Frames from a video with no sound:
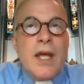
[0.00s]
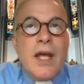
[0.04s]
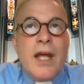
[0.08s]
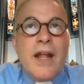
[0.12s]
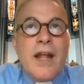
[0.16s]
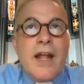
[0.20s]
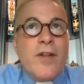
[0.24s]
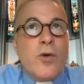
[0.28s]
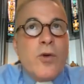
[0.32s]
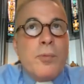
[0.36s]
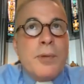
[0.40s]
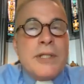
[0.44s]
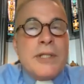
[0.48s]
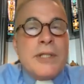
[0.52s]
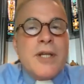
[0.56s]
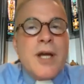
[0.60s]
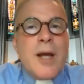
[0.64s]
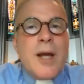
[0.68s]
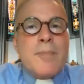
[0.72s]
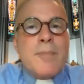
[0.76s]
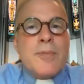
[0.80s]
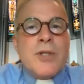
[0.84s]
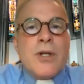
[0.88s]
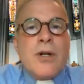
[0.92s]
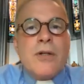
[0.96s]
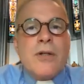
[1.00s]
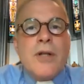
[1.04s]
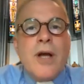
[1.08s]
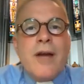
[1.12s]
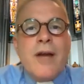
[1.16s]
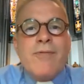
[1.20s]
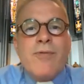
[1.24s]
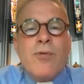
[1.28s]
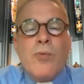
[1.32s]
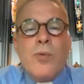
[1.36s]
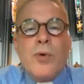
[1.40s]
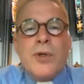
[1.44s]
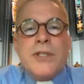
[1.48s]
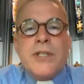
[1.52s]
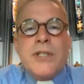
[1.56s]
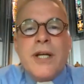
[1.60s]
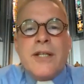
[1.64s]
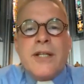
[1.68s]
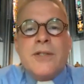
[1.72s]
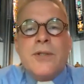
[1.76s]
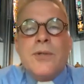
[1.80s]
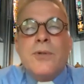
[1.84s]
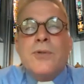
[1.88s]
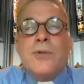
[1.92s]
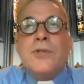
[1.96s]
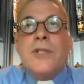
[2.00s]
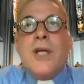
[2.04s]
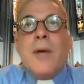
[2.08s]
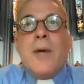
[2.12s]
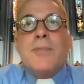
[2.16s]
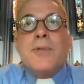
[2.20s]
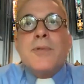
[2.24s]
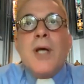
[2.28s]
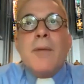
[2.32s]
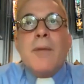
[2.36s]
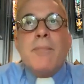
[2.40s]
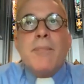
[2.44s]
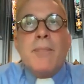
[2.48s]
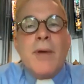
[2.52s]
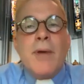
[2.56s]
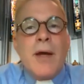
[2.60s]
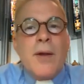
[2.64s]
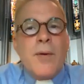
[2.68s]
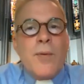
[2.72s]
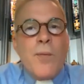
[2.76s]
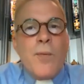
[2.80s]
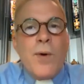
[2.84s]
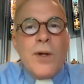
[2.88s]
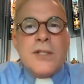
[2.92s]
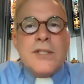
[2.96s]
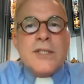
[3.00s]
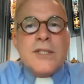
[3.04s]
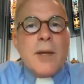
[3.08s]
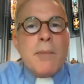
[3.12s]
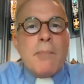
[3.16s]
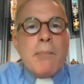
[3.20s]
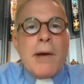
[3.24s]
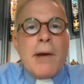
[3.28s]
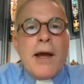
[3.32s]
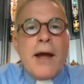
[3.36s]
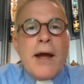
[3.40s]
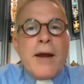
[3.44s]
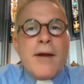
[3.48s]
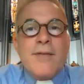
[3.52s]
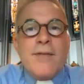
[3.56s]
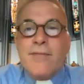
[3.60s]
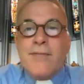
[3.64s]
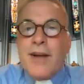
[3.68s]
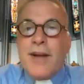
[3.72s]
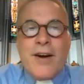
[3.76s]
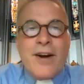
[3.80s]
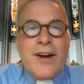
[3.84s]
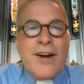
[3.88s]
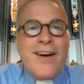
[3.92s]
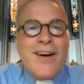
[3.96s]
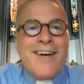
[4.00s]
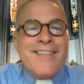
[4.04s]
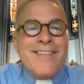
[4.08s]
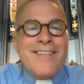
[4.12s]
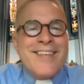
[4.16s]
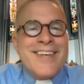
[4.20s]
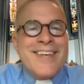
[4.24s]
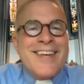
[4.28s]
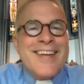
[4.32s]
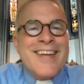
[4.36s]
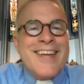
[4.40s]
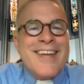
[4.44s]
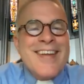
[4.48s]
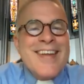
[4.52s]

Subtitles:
And there will be times in our life when we'll take 2 steps up and 1 step back, very often.